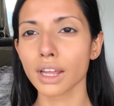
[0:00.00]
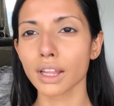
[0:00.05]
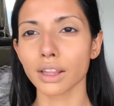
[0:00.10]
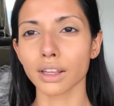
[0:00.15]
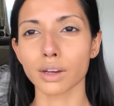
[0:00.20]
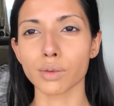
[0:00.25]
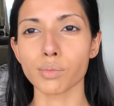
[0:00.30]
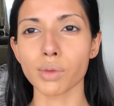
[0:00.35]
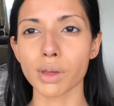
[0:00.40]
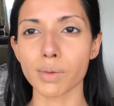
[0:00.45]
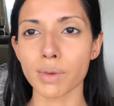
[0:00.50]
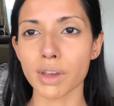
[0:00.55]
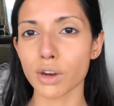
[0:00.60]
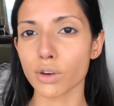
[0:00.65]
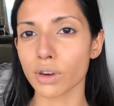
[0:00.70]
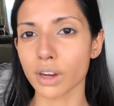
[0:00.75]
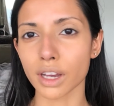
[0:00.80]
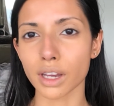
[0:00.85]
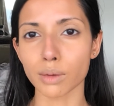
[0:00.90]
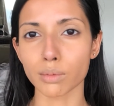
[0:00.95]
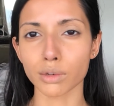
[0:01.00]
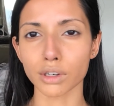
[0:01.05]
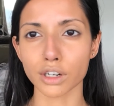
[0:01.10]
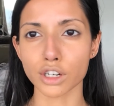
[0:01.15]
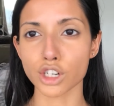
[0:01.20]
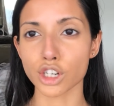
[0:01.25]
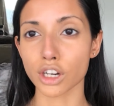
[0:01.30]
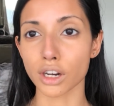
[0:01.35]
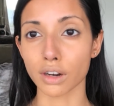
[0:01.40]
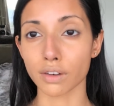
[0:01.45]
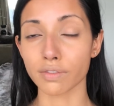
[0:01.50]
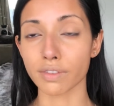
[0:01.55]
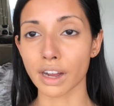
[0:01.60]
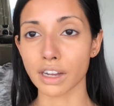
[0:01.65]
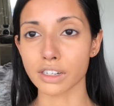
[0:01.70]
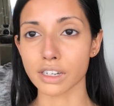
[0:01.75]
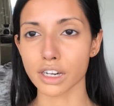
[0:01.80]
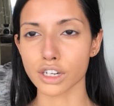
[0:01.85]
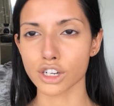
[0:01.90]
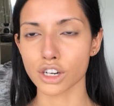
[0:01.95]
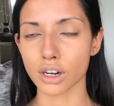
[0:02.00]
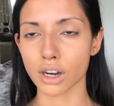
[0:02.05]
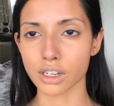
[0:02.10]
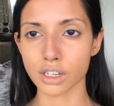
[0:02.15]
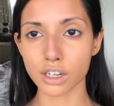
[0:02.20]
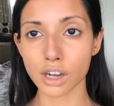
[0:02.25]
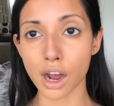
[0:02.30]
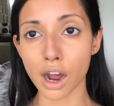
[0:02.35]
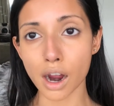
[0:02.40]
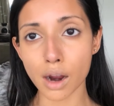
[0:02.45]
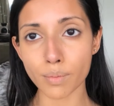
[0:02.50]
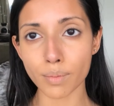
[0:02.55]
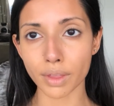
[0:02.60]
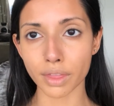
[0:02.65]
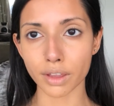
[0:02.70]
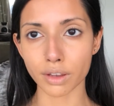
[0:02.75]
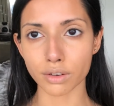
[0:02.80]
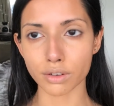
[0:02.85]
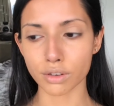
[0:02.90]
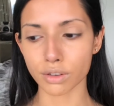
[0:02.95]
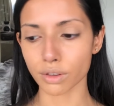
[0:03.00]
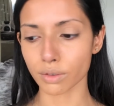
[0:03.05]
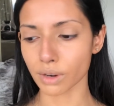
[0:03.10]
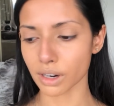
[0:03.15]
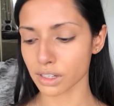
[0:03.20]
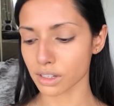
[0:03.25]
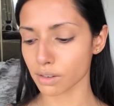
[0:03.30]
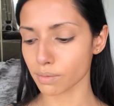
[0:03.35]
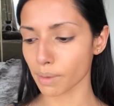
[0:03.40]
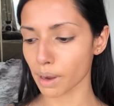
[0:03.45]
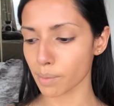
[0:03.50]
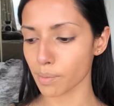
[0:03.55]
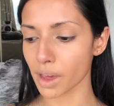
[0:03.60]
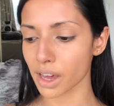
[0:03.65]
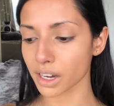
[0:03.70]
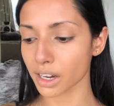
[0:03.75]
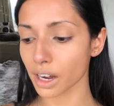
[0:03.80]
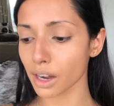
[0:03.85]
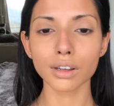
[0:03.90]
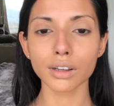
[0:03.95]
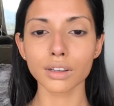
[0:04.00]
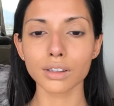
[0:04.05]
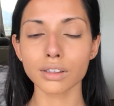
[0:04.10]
like a BB cream or a sheer foundation on top and then do the rest of my makeup.